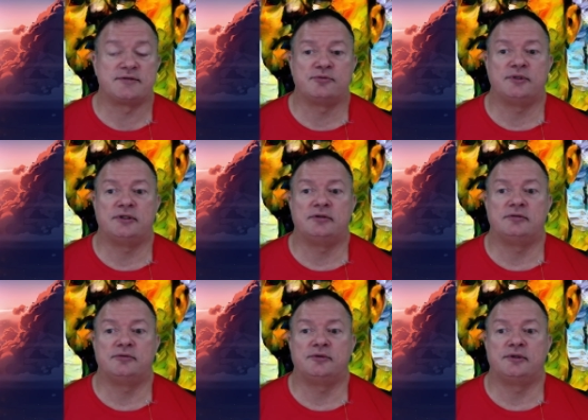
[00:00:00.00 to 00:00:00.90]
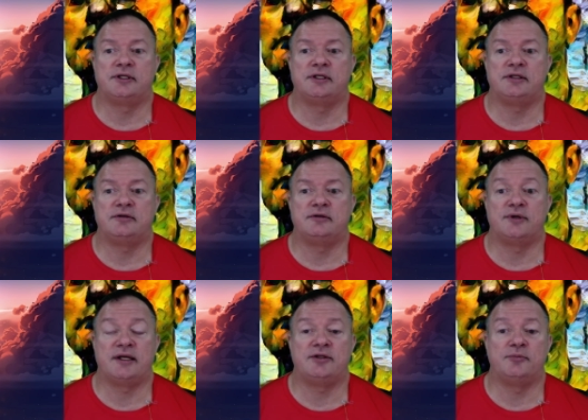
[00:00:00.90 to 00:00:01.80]
Well, we're getting,
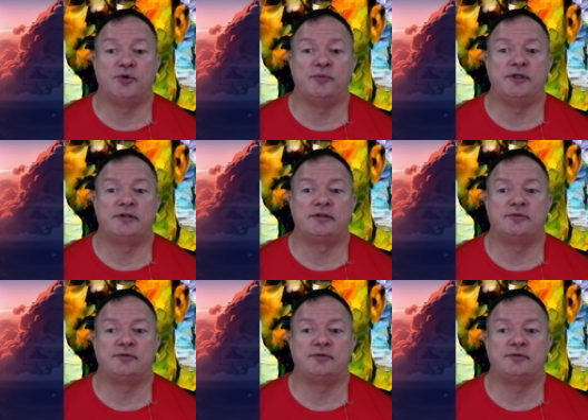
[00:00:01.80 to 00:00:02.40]
at the moment,